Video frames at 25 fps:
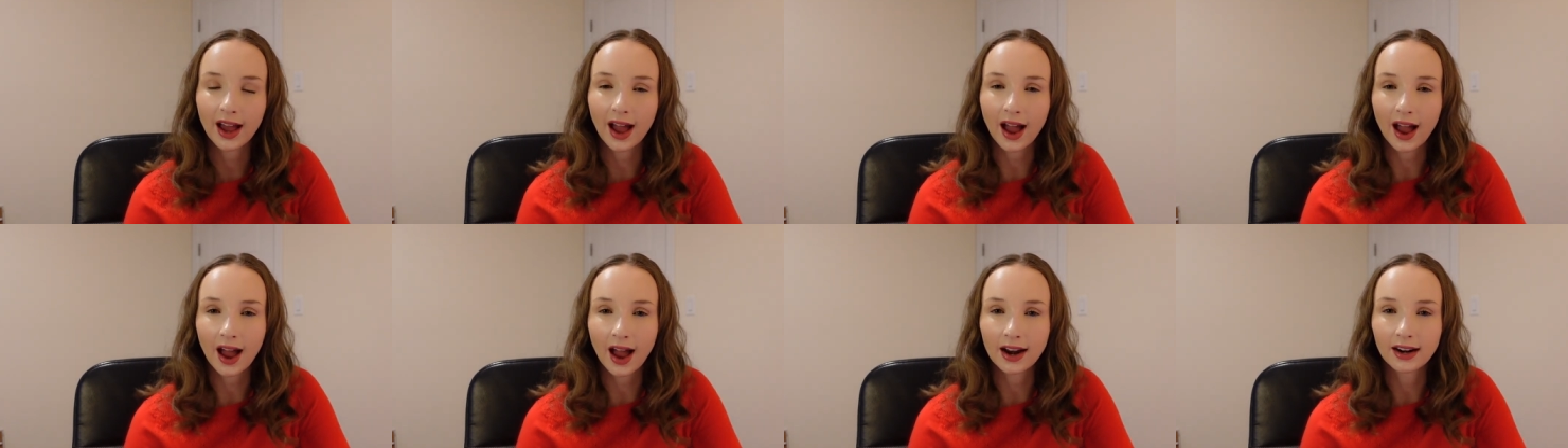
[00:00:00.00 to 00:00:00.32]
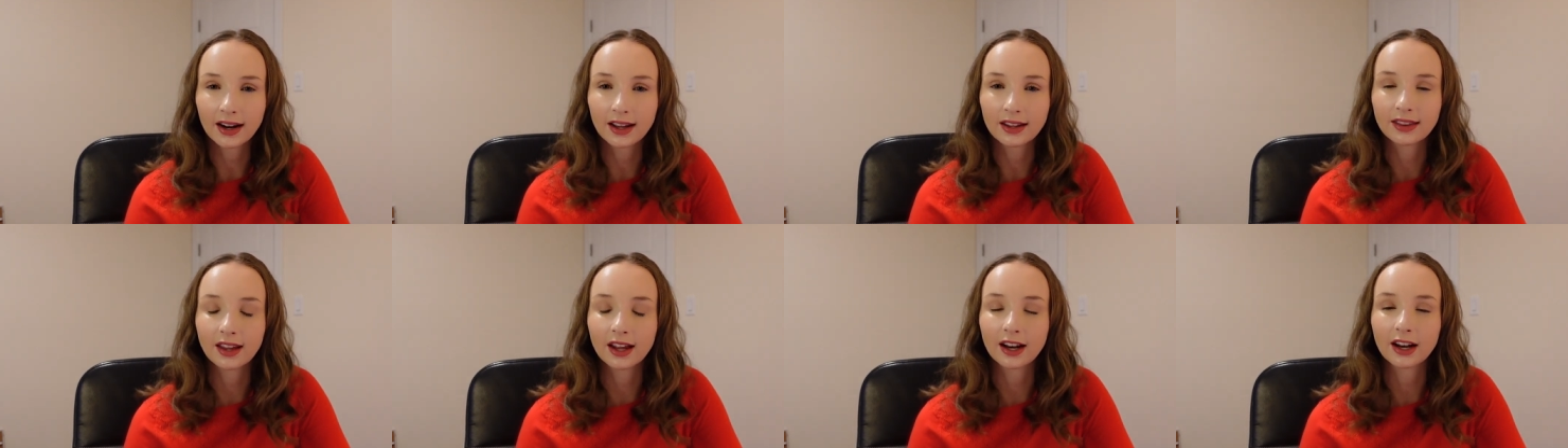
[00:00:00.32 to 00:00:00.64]

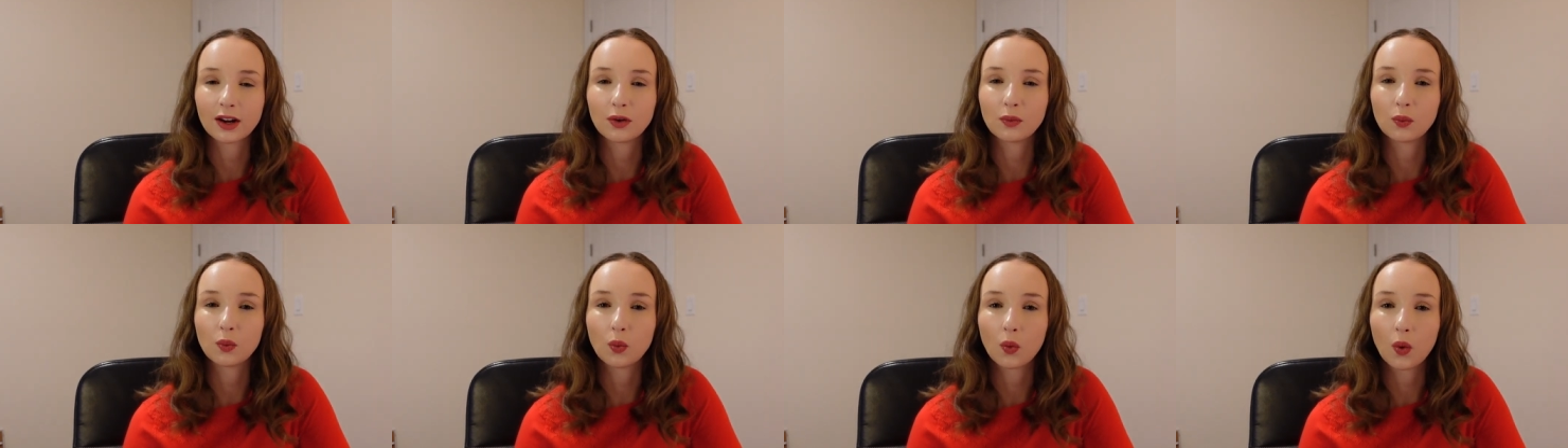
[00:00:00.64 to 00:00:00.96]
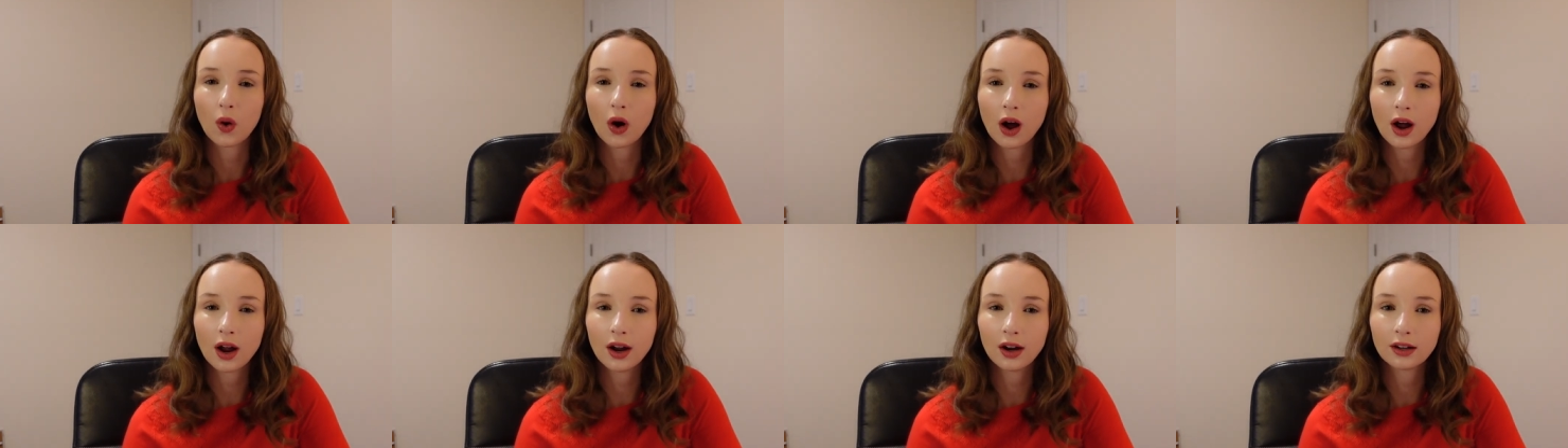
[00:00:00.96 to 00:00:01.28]
at and that I
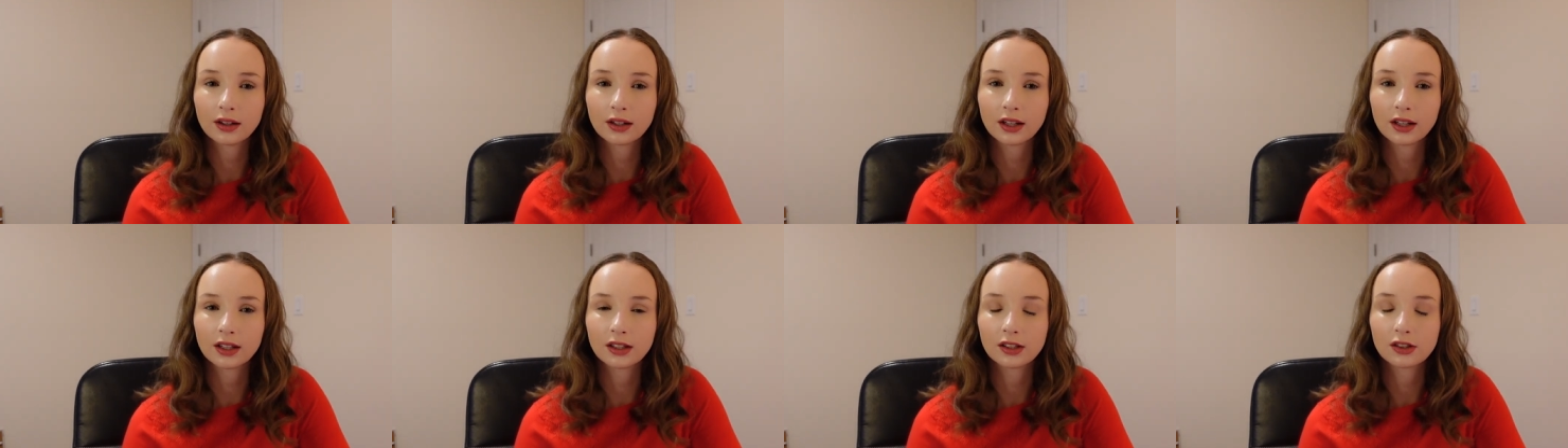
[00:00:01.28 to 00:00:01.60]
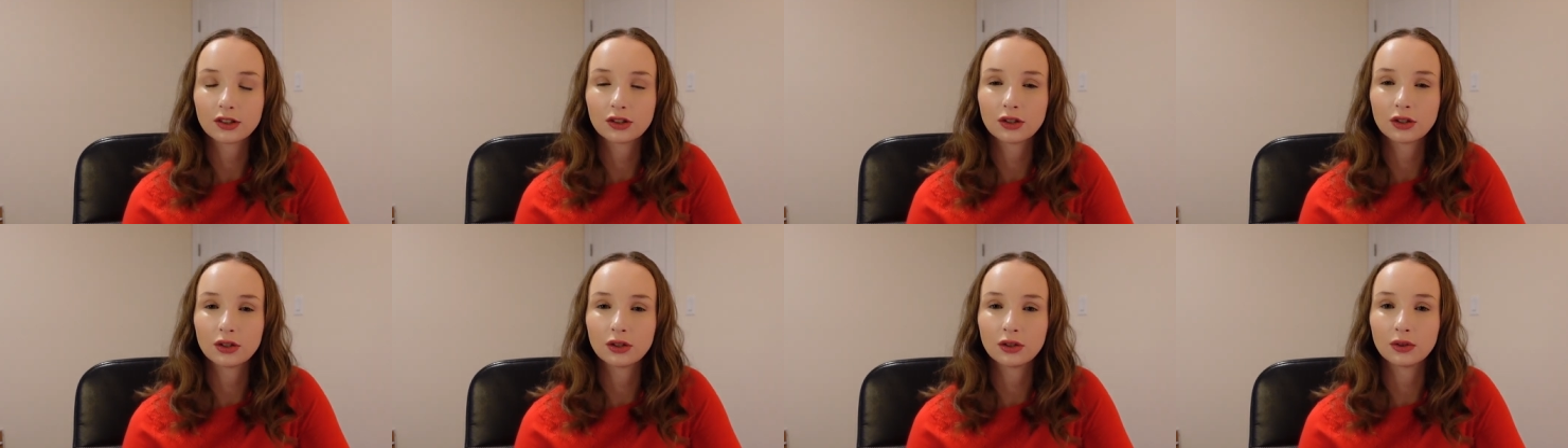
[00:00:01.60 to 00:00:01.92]

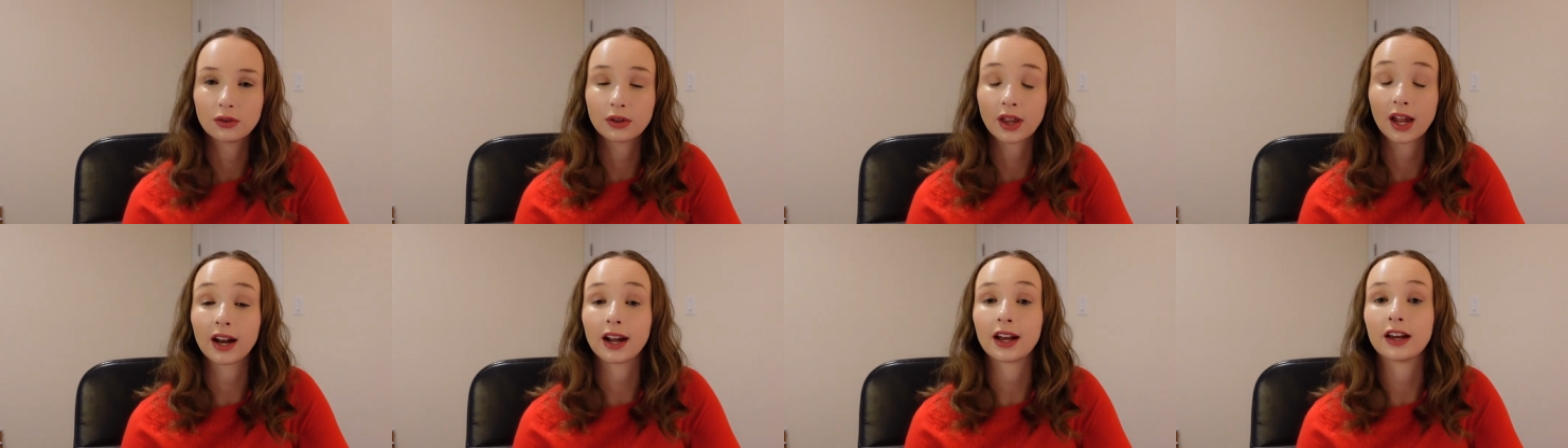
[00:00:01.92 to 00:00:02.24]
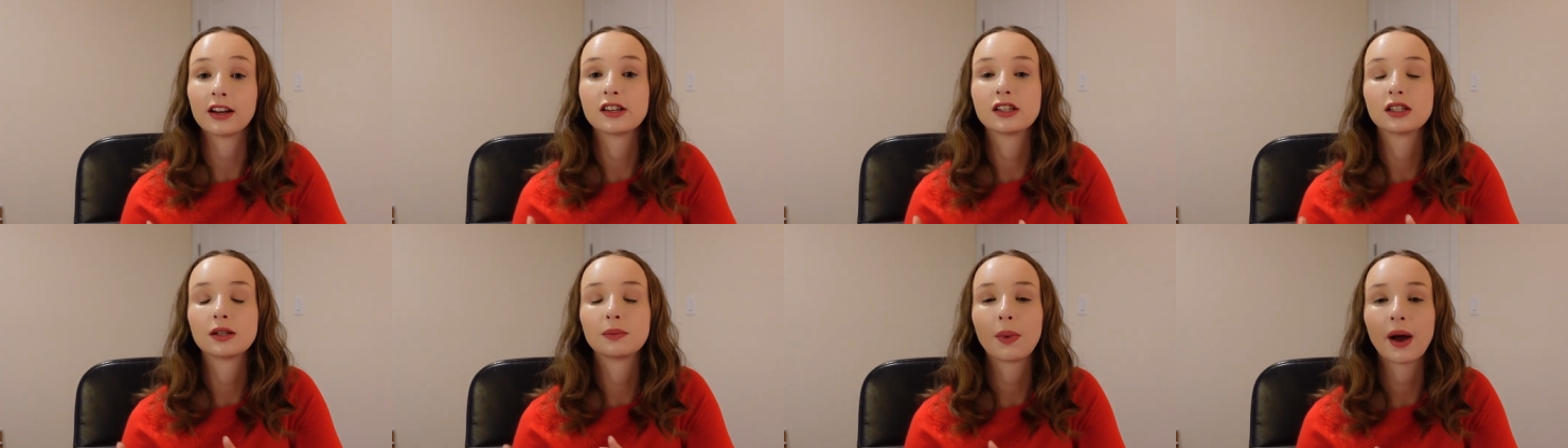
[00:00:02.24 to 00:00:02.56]
wanted to, that I
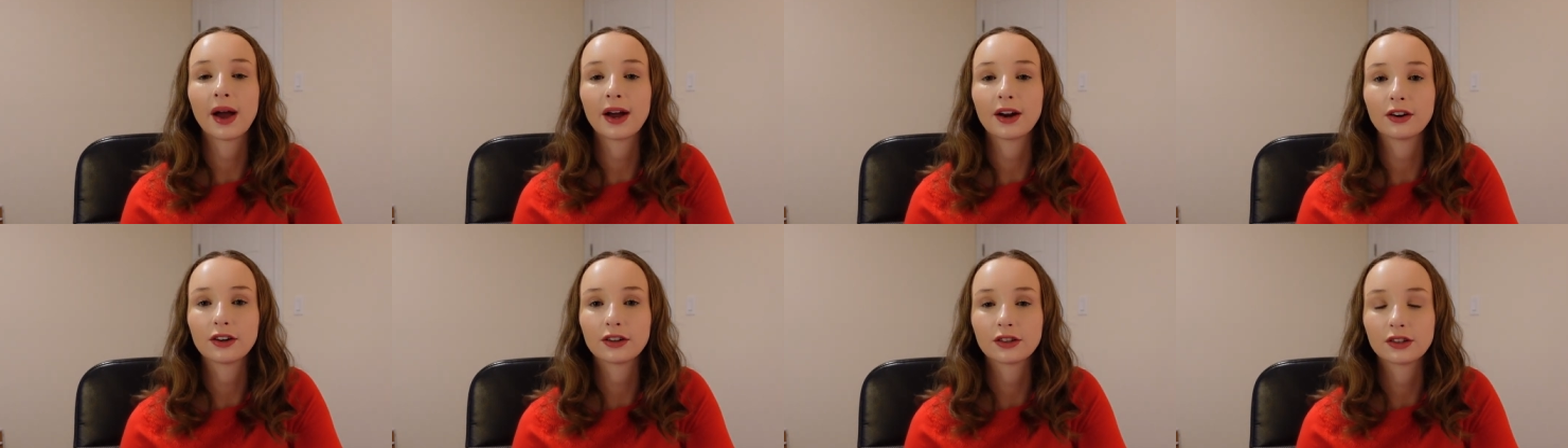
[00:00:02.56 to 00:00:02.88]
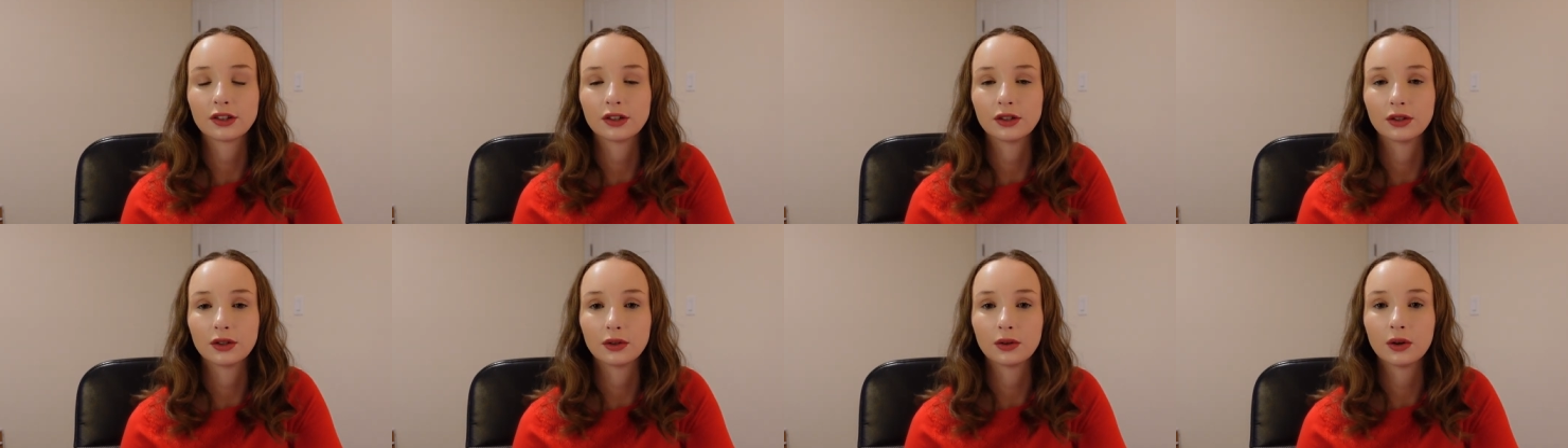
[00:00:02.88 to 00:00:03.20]
aspire
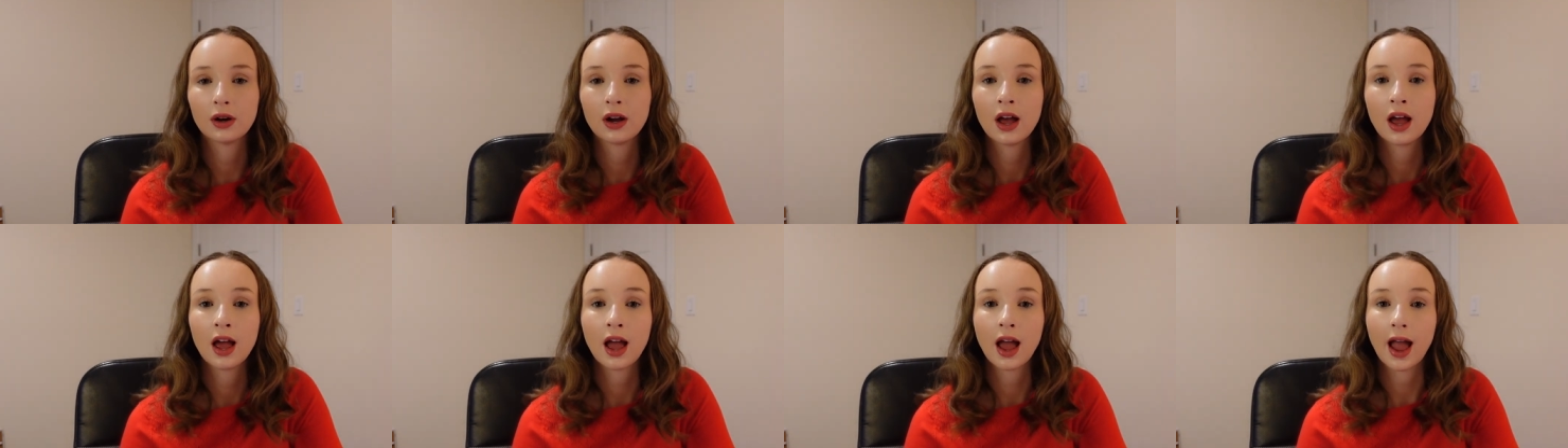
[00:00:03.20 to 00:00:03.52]
to,